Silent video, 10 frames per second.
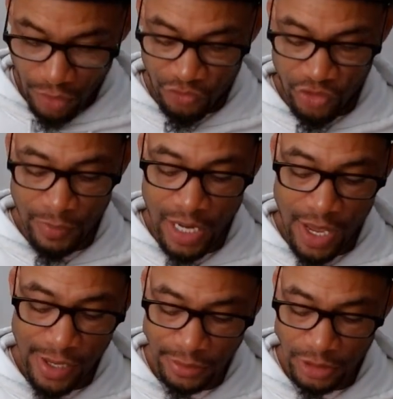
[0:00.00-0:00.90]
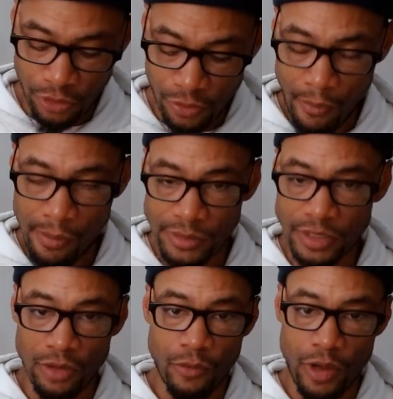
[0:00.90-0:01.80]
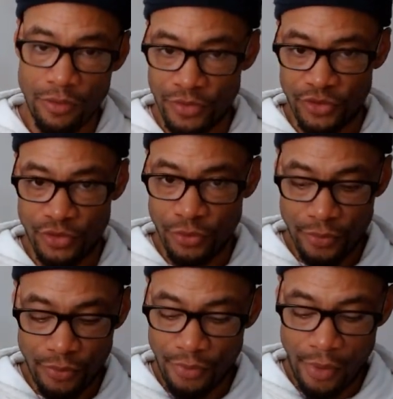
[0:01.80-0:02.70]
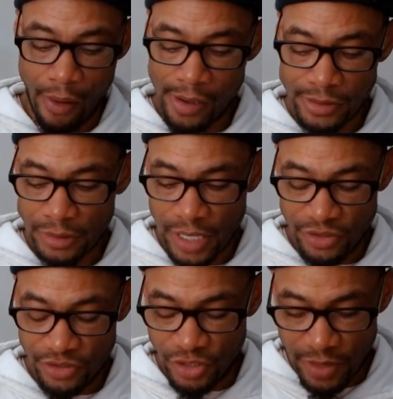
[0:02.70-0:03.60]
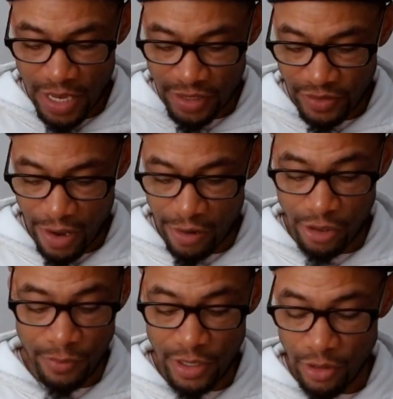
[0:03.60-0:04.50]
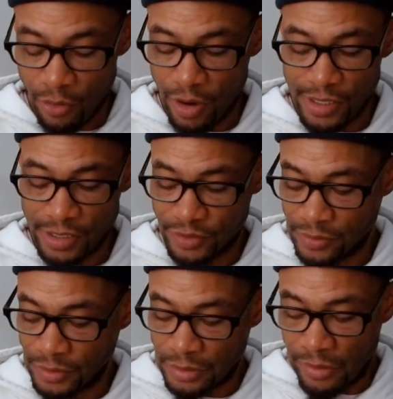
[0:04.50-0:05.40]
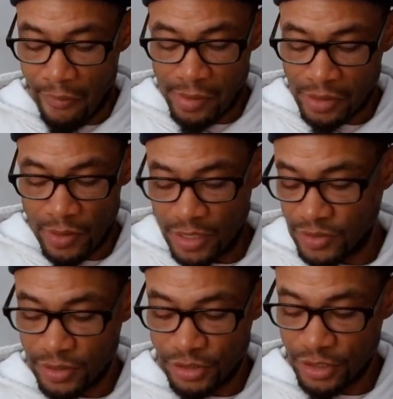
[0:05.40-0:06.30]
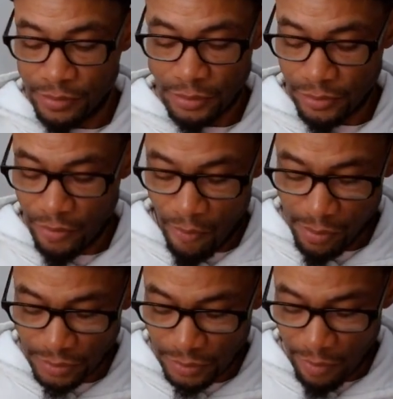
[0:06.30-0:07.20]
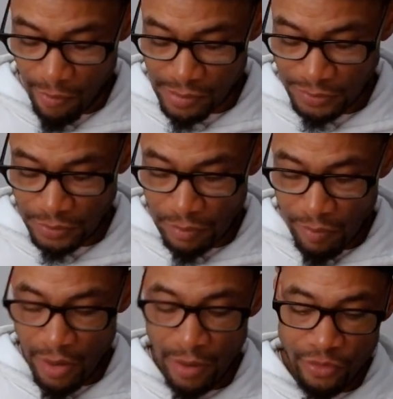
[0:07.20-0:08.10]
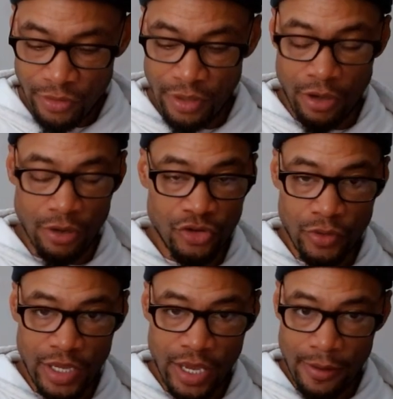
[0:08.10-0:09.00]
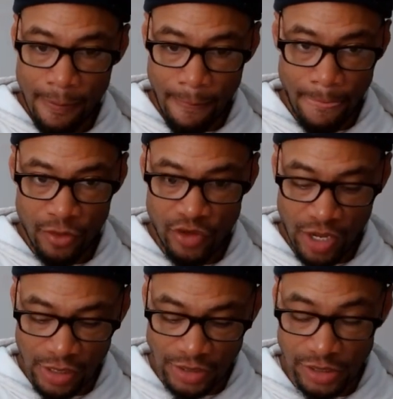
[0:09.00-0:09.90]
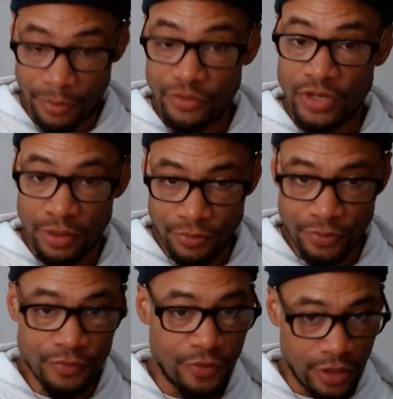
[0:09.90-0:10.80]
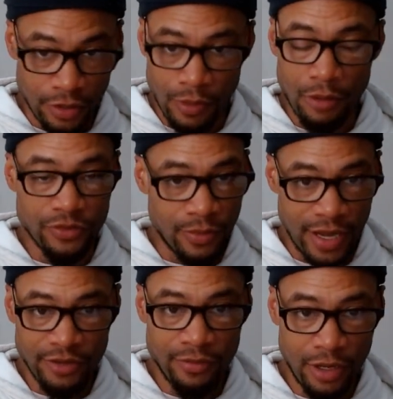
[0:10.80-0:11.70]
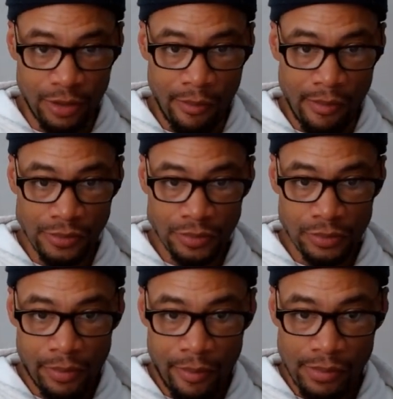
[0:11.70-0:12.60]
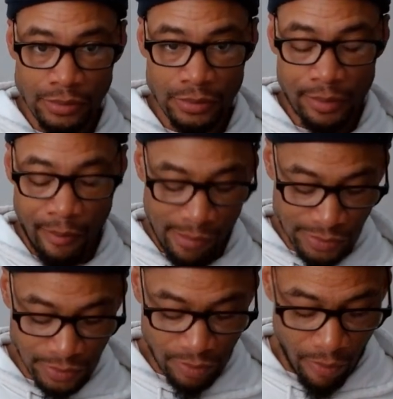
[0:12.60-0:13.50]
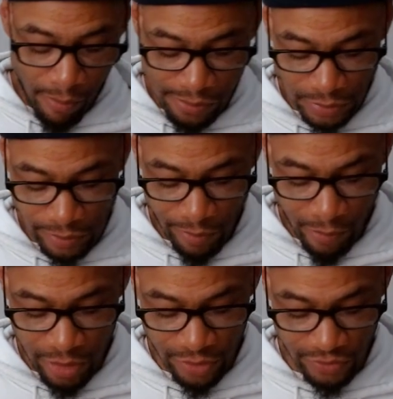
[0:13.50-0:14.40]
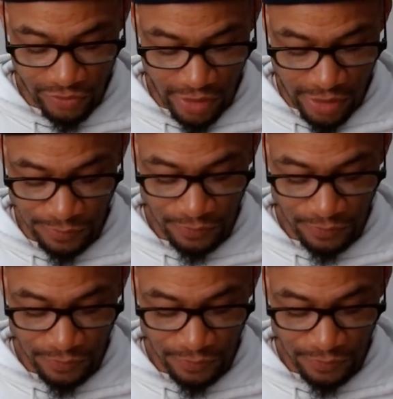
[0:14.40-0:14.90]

Gemini, two. Sudden wealth is two. That's Gemini sign. Could be an Aquarius. Aquarius energy. Mm-hmm. two. Here you go, two again. Juggling something, fucking around with somebody's money. Mm-hmm. What else is there?